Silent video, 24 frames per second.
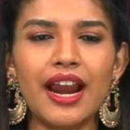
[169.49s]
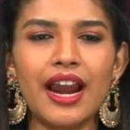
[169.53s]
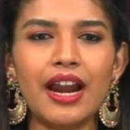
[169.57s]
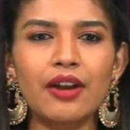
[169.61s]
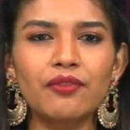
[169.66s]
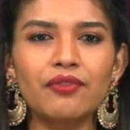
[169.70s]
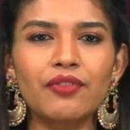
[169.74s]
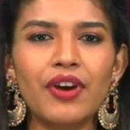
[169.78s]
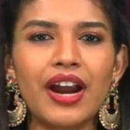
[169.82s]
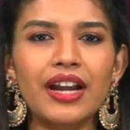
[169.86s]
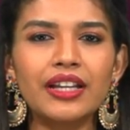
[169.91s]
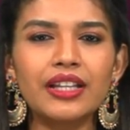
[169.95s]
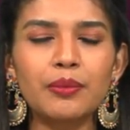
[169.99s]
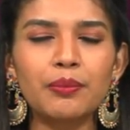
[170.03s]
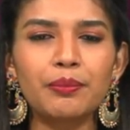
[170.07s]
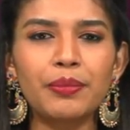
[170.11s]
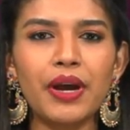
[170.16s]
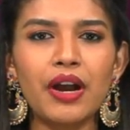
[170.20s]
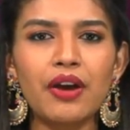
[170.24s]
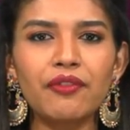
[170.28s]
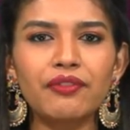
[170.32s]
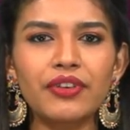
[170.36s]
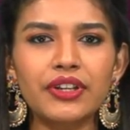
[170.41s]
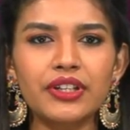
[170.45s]
and find the
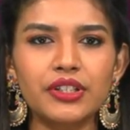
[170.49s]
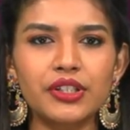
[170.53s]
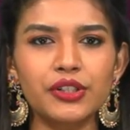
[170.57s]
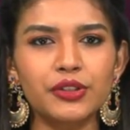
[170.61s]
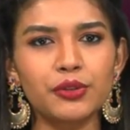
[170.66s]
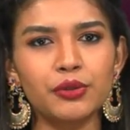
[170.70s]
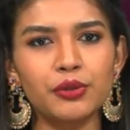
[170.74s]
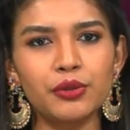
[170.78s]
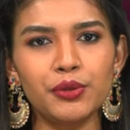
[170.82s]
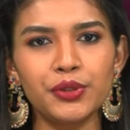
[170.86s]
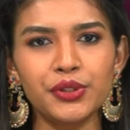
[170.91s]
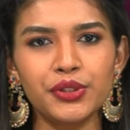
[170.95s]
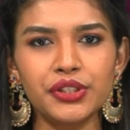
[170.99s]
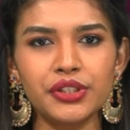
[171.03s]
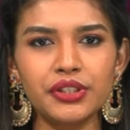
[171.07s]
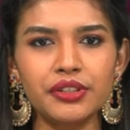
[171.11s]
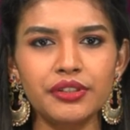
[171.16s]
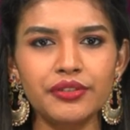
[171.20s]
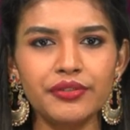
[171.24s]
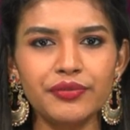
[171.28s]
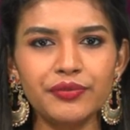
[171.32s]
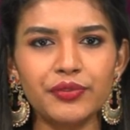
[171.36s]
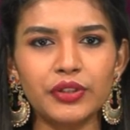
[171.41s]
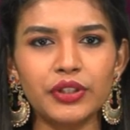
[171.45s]
perfect
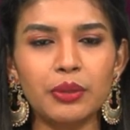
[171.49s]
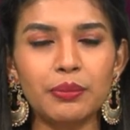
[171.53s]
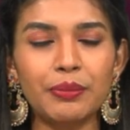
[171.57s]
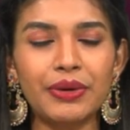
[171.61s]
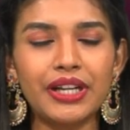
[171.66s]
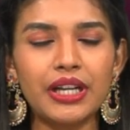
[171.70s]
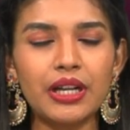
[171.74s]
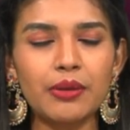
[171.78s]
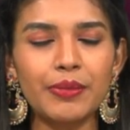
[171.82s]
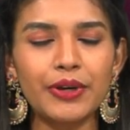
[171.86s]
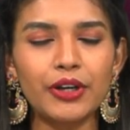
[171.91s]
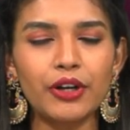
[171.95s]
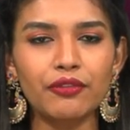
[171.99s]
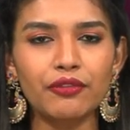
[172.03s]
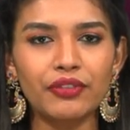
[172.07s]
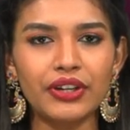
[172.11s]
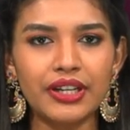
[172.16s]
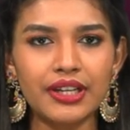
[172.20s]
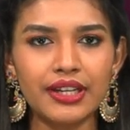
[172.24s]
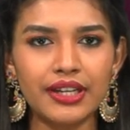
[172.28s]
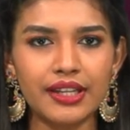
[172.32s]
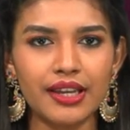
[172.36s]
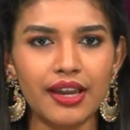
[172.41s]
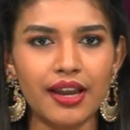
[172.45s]
solution for the betterment of
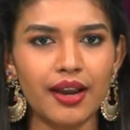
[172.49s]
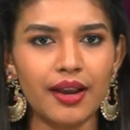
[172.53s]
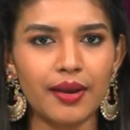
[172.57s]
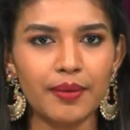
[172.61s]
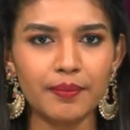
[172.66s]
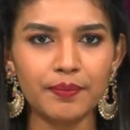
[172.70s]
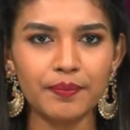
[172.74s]
India.